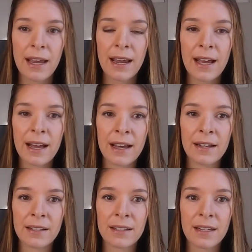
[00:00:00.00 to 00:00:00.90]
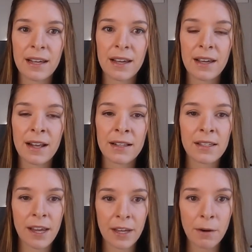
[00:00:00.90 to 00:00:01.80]
And
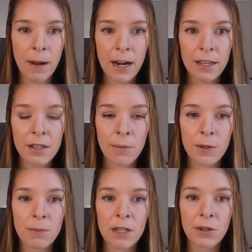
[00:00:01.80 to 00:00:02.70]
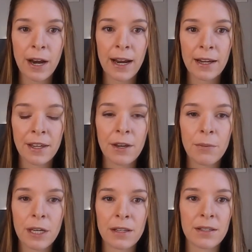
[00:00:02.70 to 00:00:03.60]
it's like your body's almost betraying you
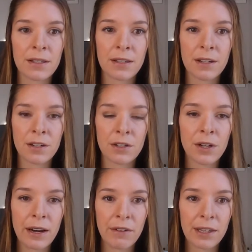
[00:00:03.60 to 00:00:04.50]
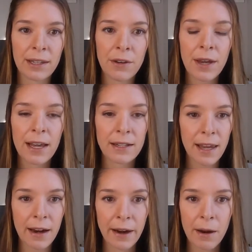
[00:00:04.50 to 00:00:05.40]
because you're doing everything you can to
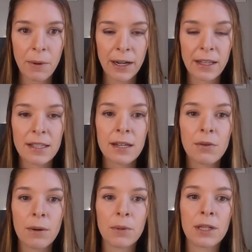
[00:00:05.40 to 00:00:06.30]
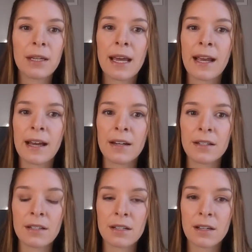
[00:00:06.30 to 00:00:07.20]
carry a pregnancy normally
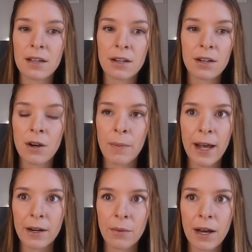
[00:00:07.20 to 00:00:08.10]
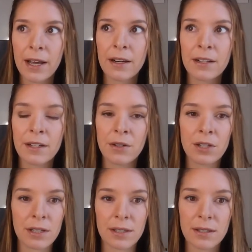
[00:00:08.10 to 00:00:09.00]
and no matter what you
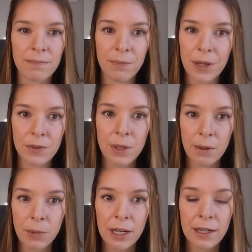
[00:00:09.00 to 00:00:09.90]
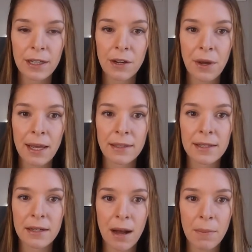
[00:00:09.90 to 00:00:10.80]
just you start bleeding and you can't
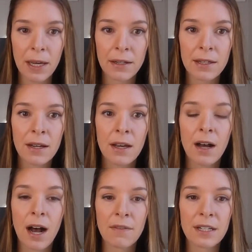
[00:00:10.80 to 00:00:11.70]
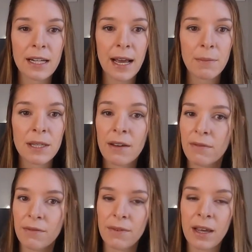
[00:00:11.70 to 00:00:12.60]
stop it oftentimes
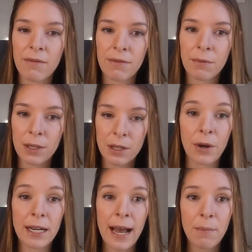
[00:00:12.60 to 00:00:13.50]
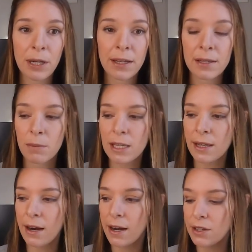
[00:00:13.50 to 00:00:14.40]
if if what's going to happen is a
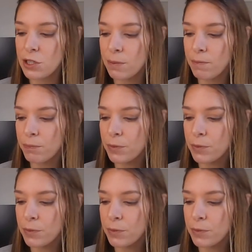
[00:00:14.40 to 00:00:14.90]
miscarriage